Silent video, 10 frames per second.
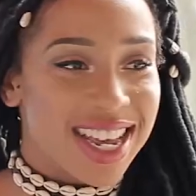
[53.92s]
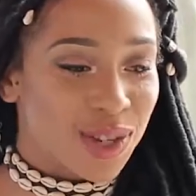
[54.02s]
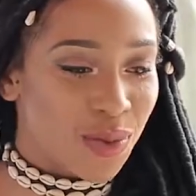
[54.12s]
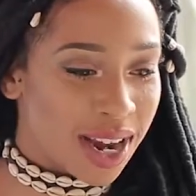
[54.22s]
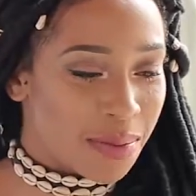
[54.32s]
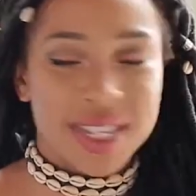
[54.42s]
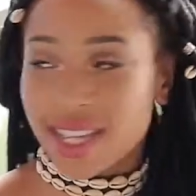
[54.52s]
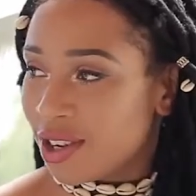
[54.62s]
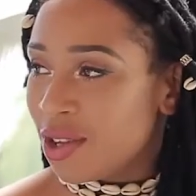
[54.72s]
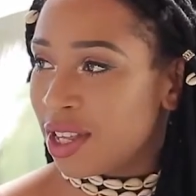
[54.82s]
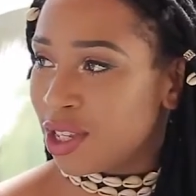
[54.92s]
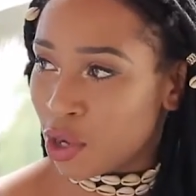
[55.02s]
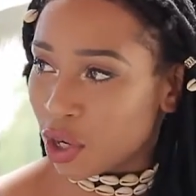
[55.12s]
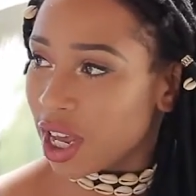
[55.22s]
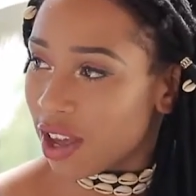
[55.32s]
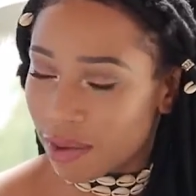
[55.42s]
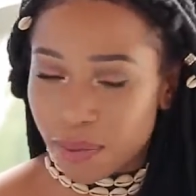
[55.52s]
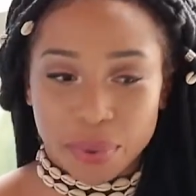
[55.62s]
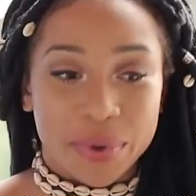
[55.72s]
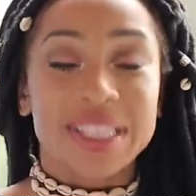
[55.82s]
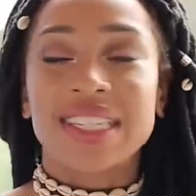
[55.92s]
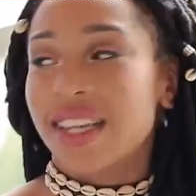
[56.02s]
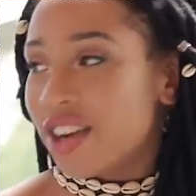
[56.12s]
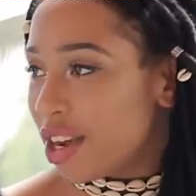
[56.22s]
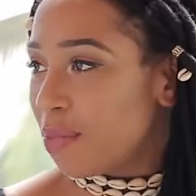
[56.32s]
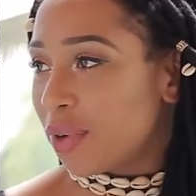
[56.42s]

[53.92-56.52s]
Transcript: is. Well, let me tell you this. You look even prettier in